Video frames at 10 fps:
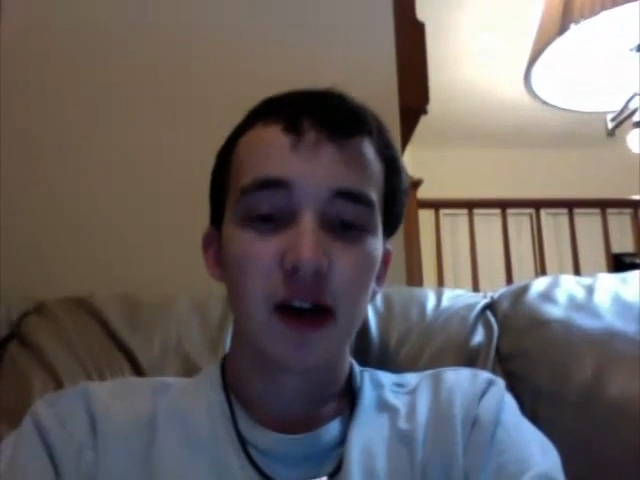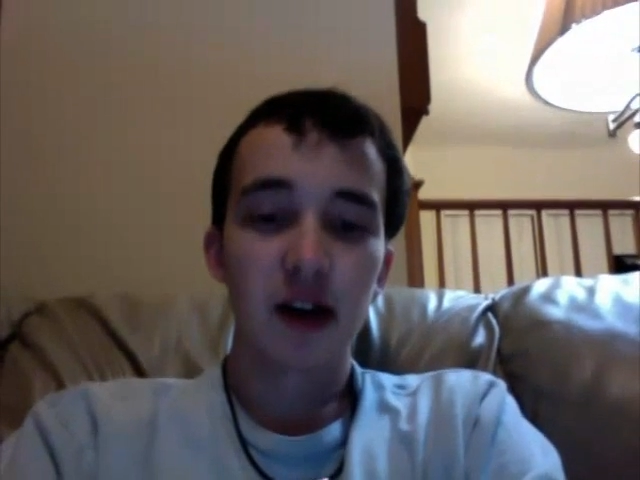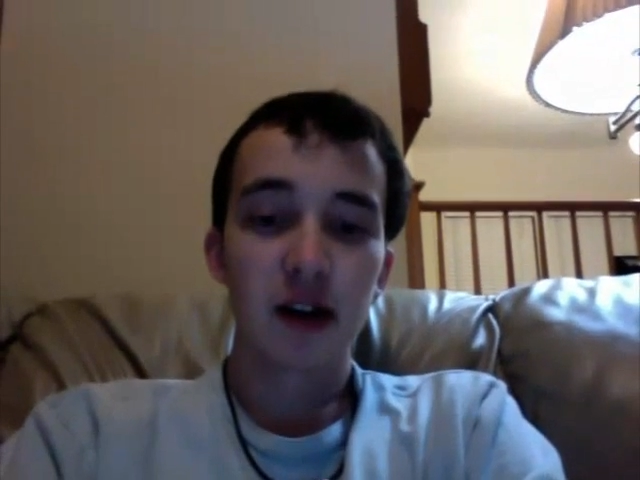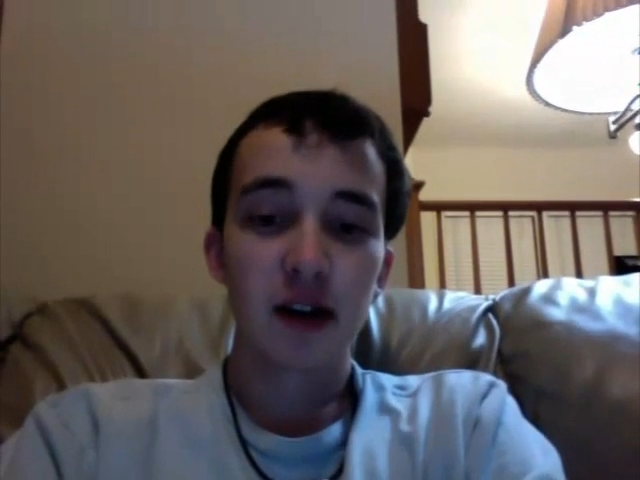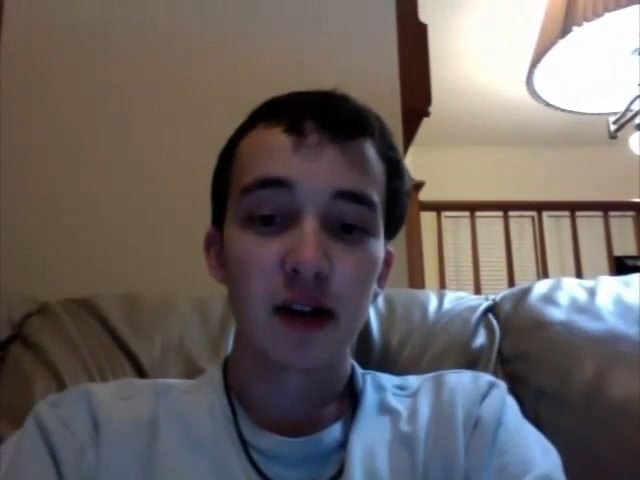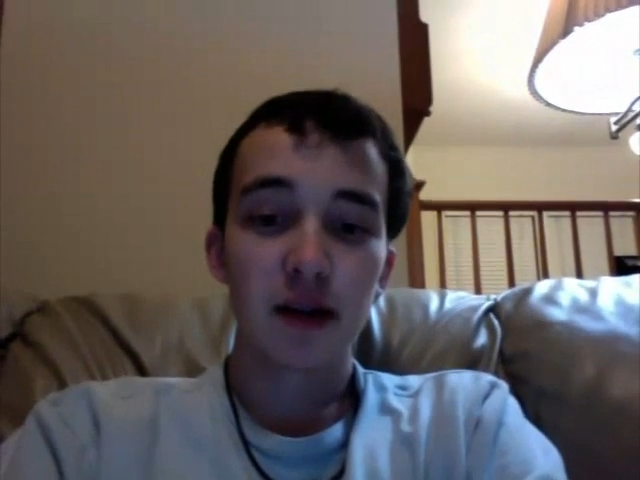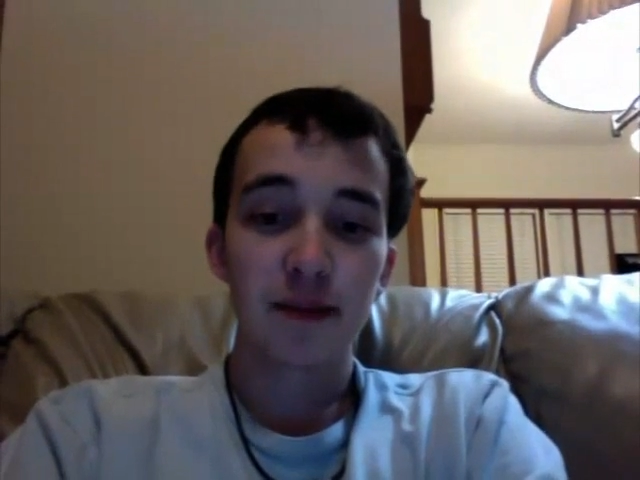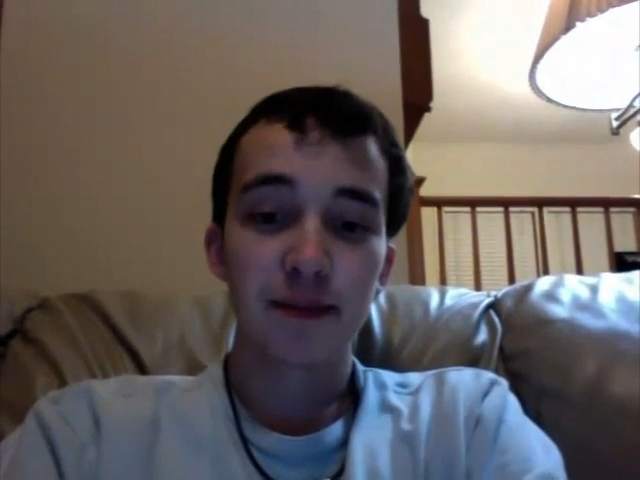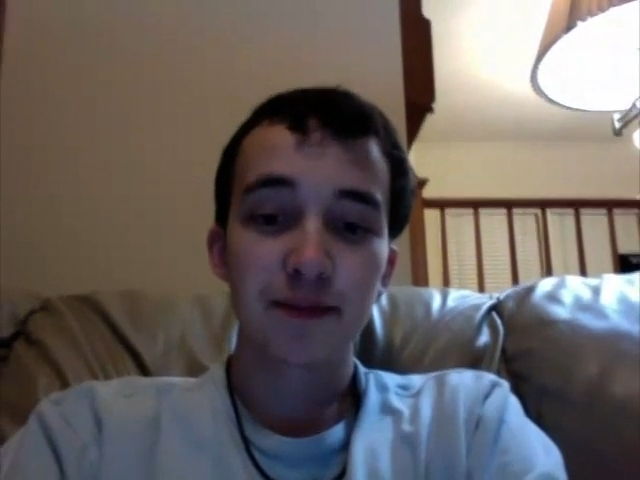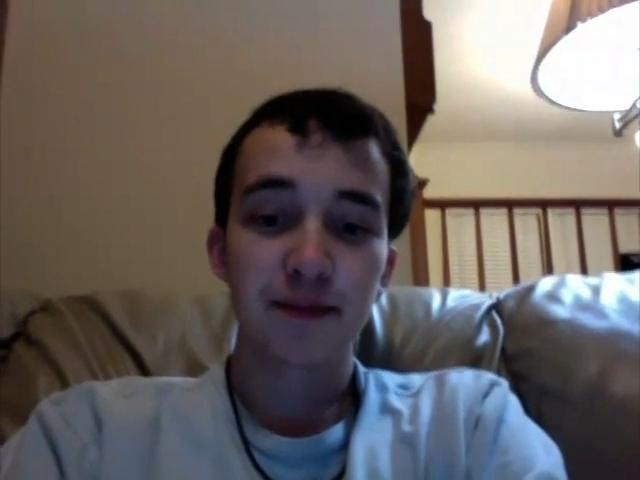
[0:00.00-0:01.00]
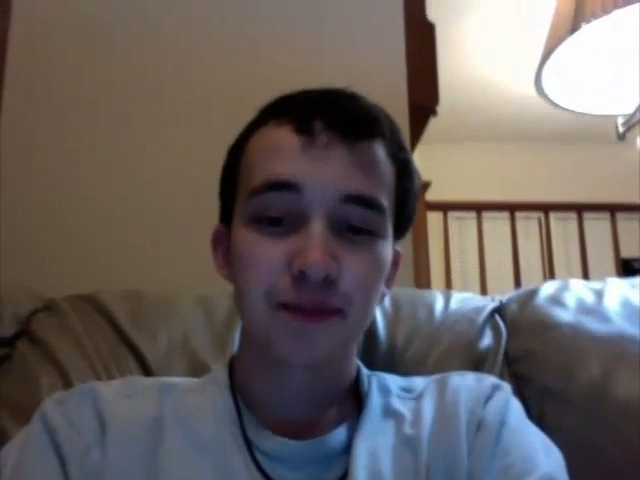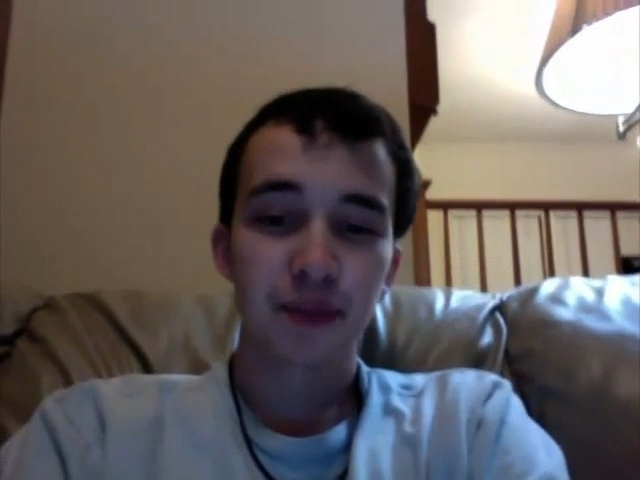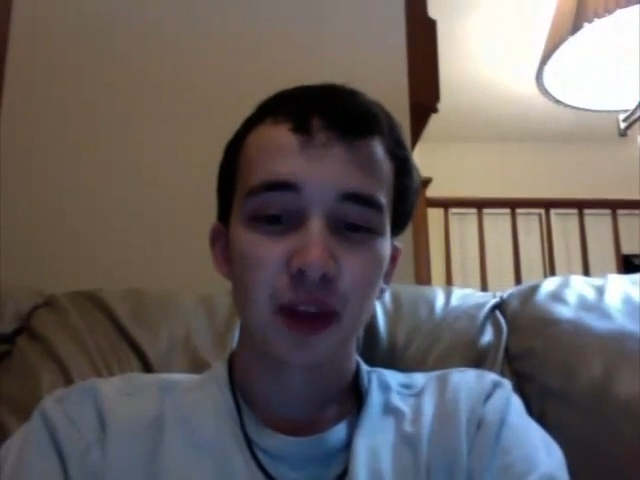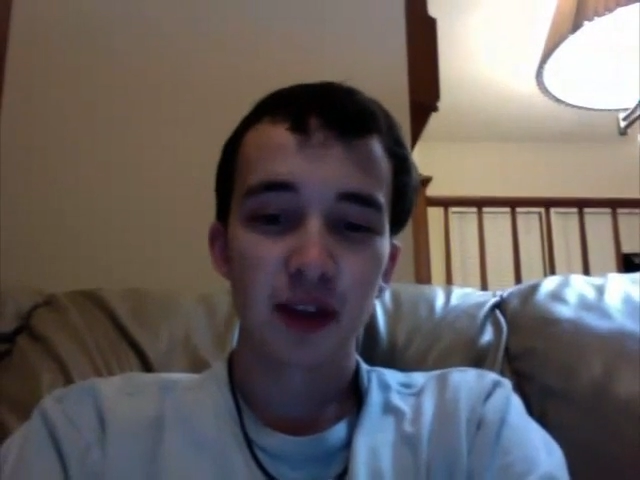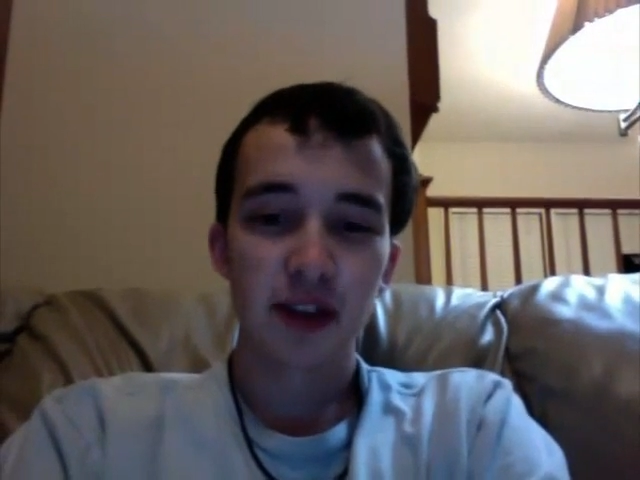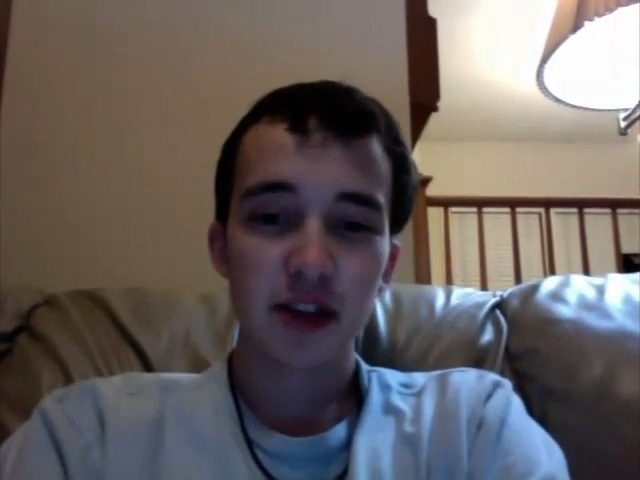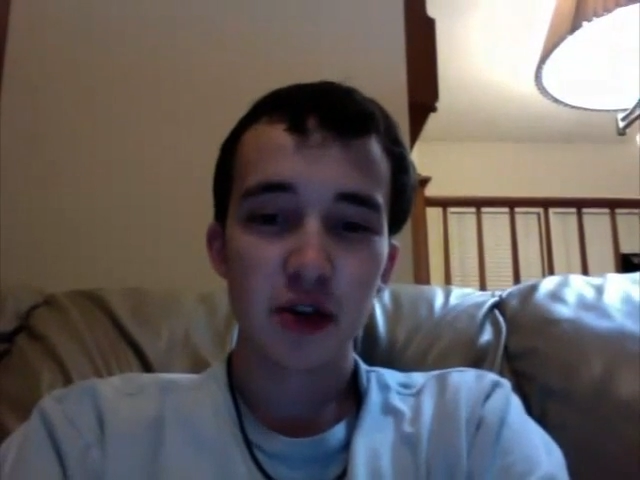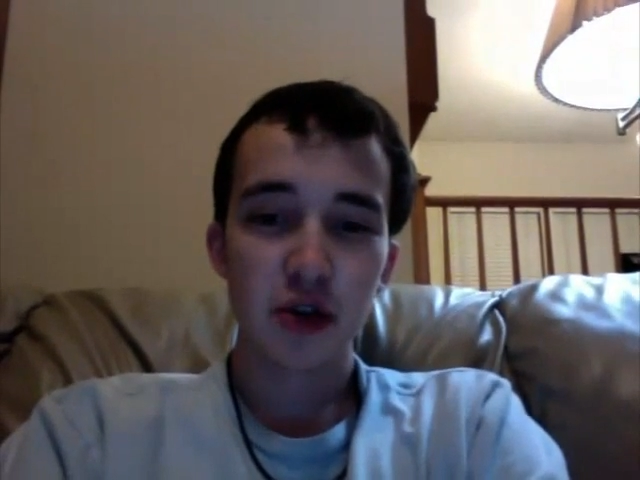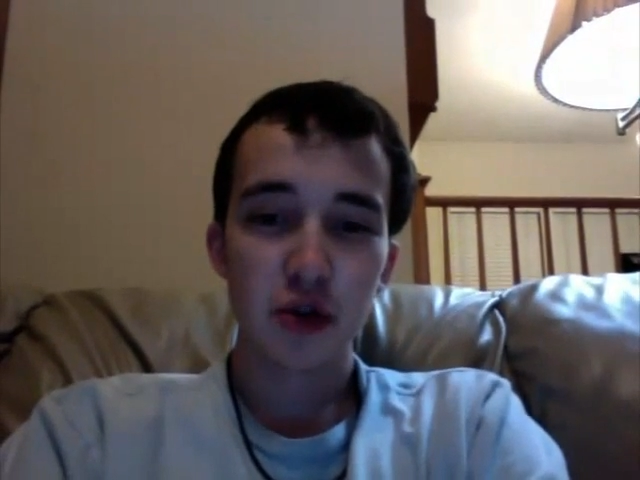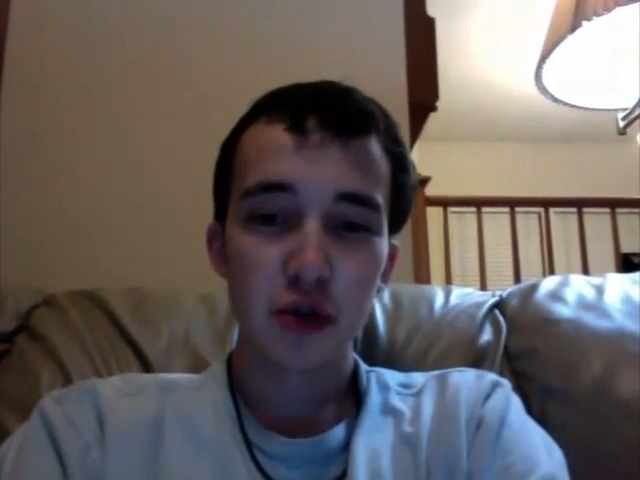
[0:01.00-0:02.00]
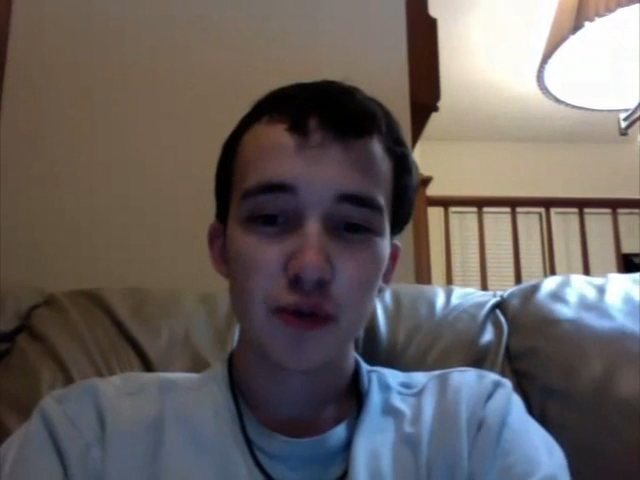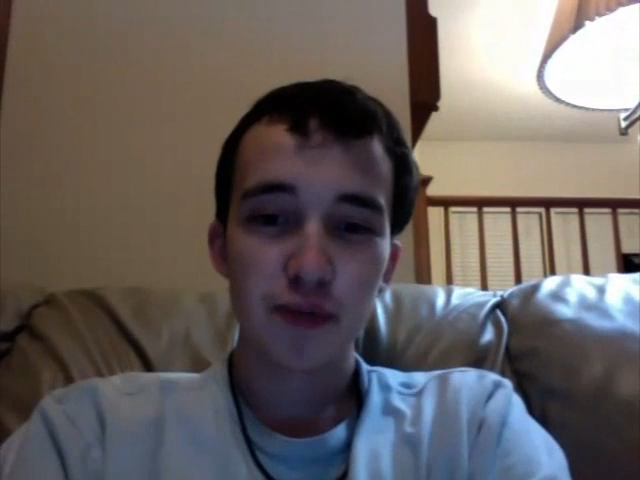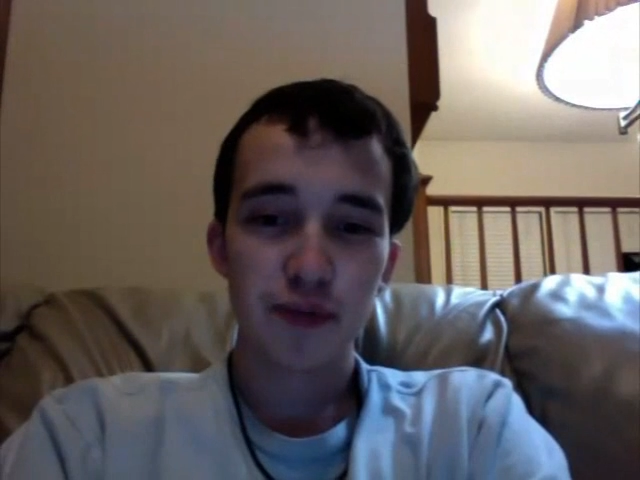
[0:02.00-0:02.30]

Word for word: Um, so